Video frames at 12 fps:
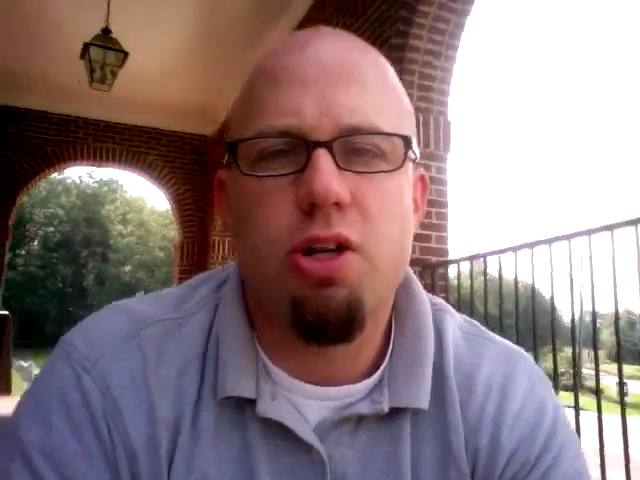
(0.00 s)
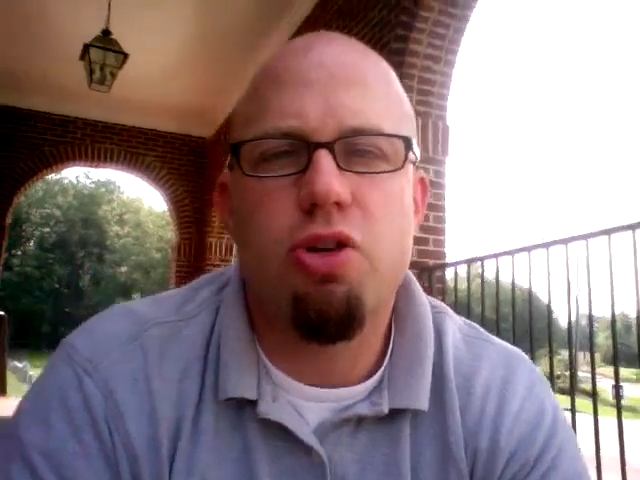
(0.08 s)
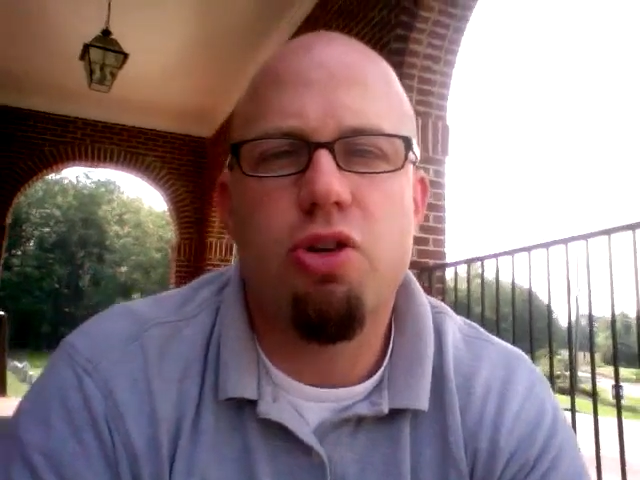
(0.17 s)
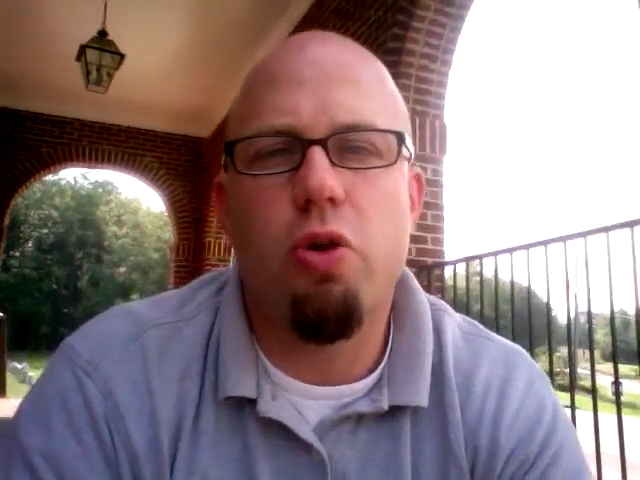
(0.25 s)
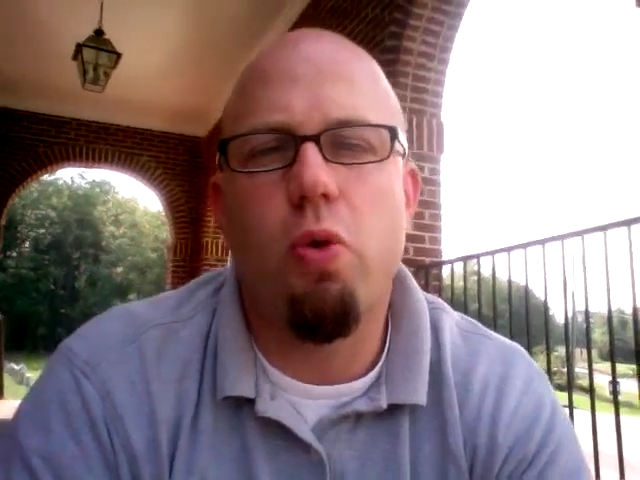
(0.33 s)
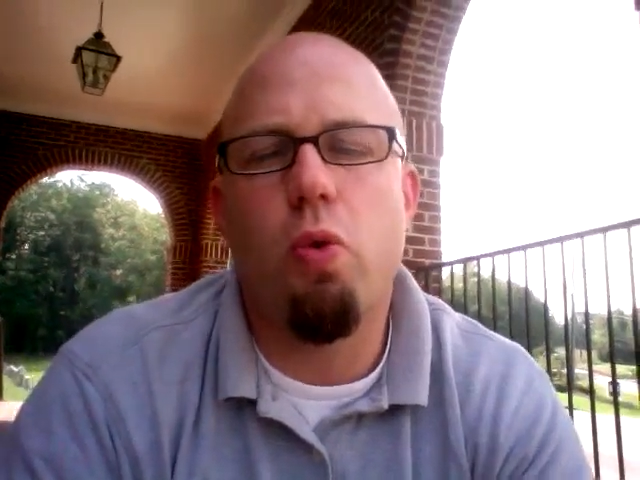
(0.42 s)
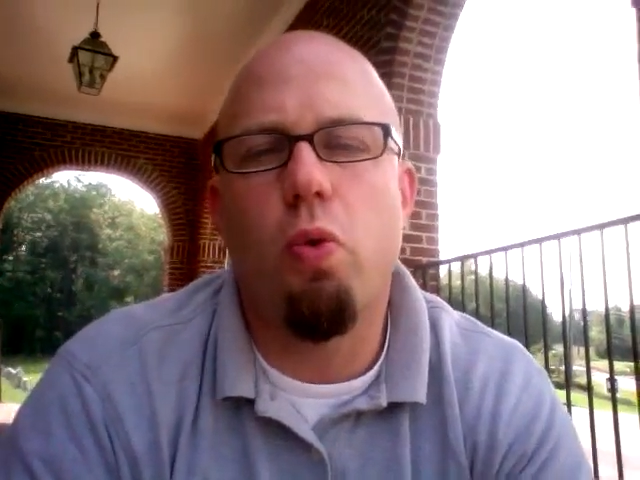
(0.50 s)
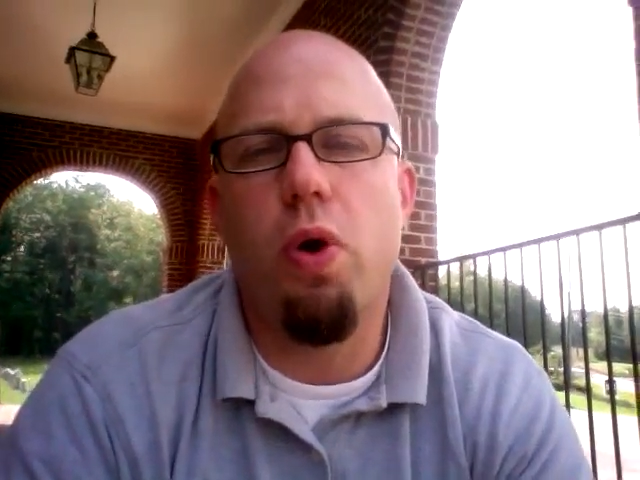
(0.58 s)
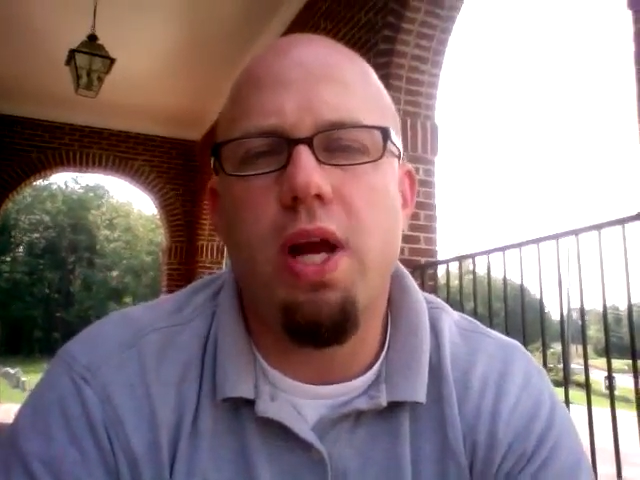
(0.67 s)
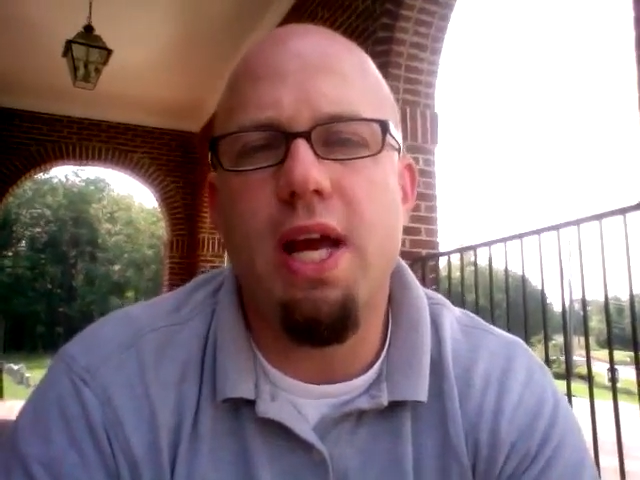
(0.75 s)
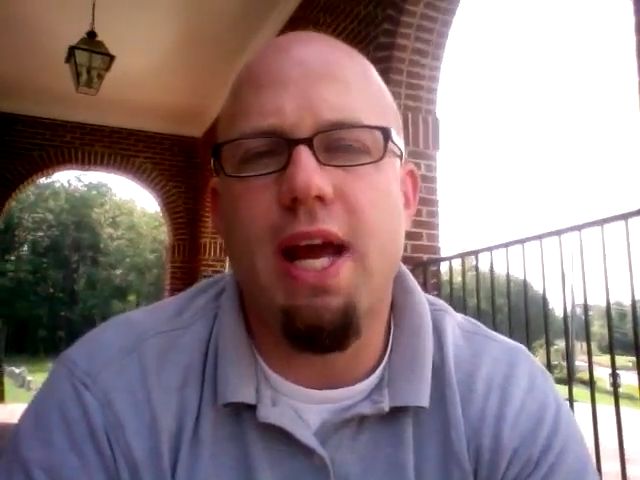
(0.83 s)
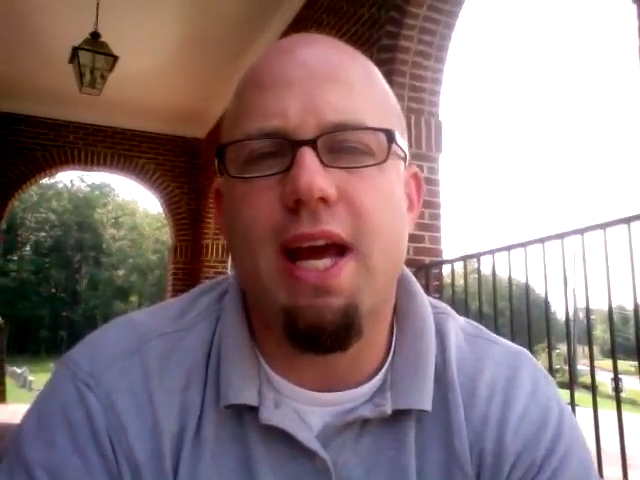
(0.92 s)
Do
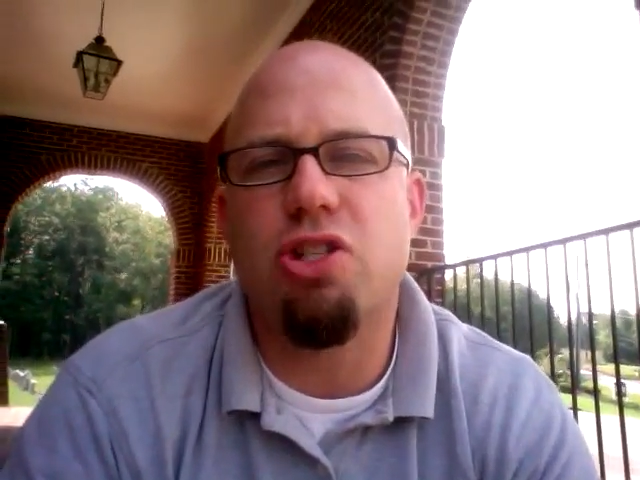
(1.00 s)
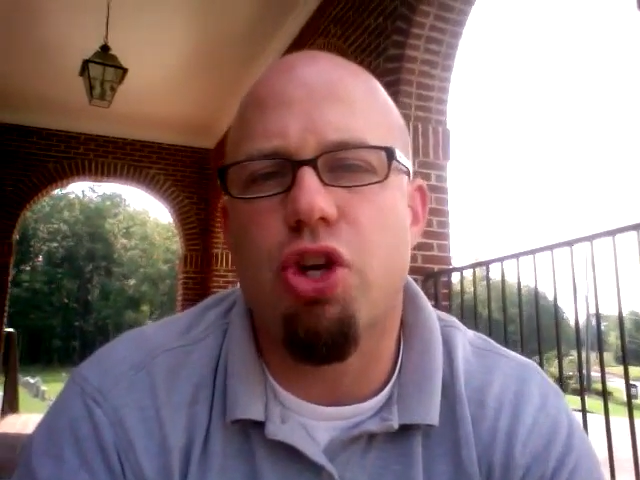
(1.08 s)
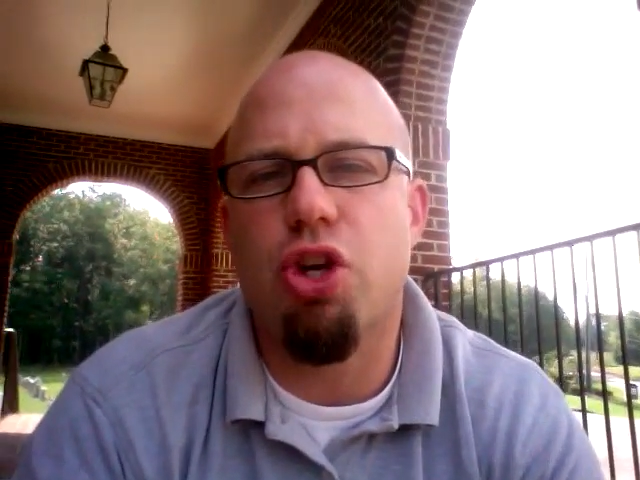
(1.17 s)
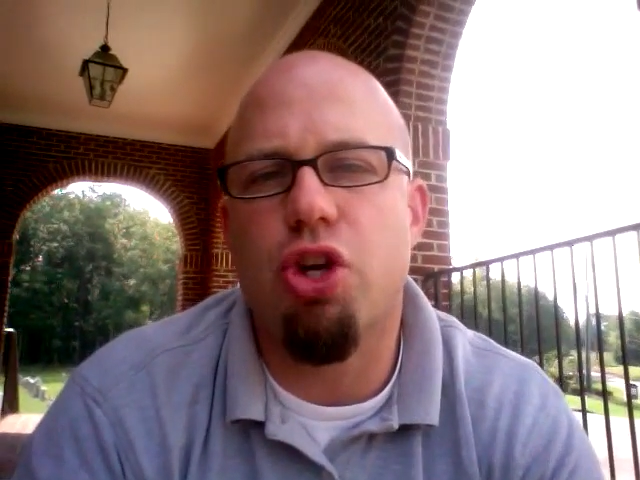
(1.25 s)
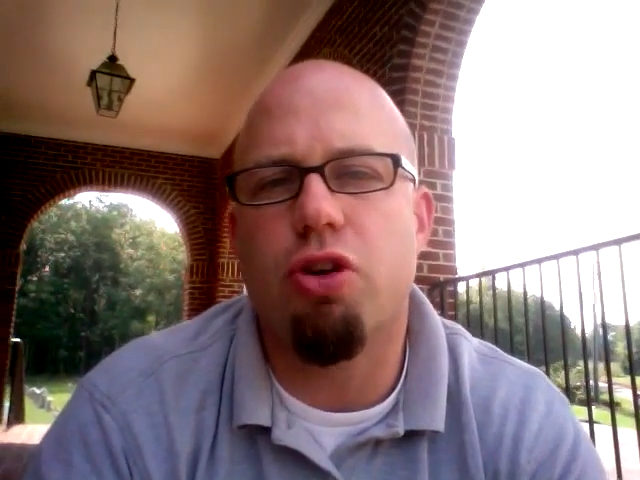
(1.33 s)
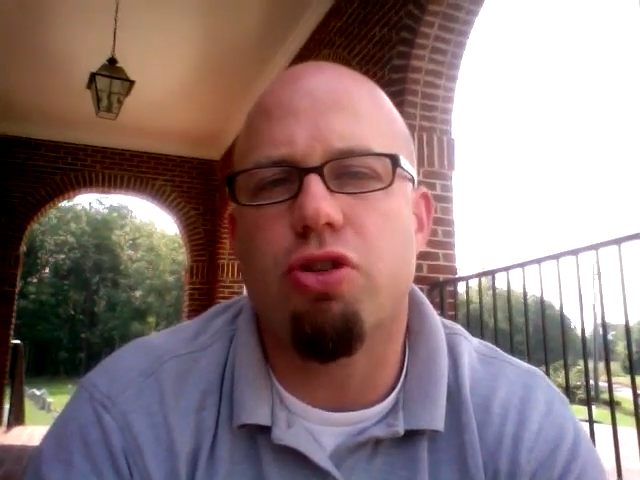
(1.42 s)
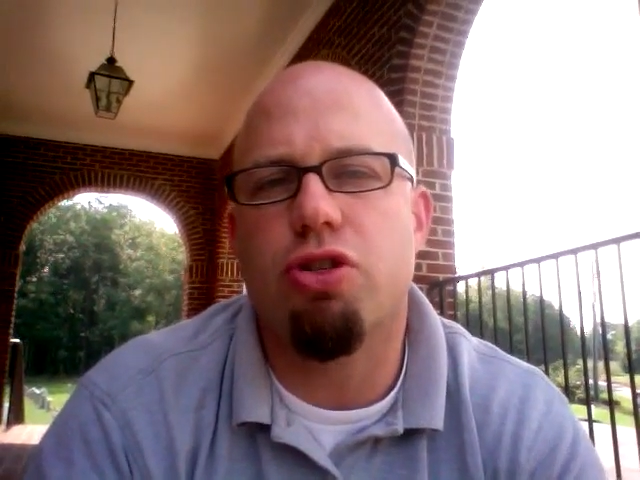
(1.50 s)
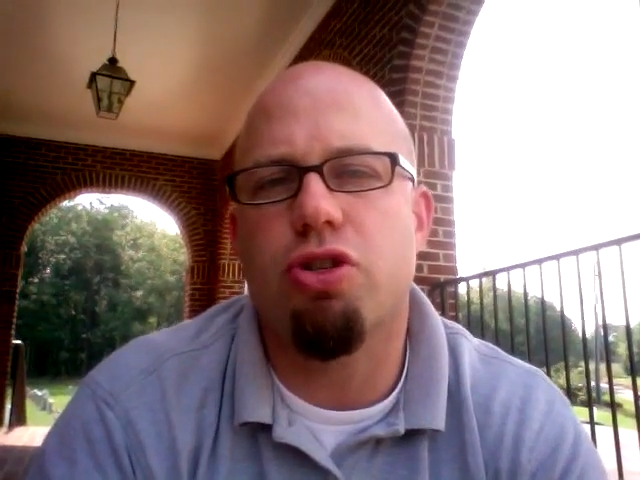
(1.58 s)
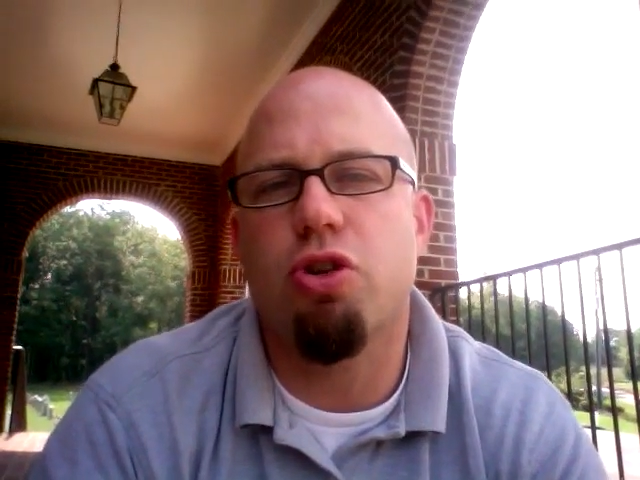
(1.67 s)
we as a church,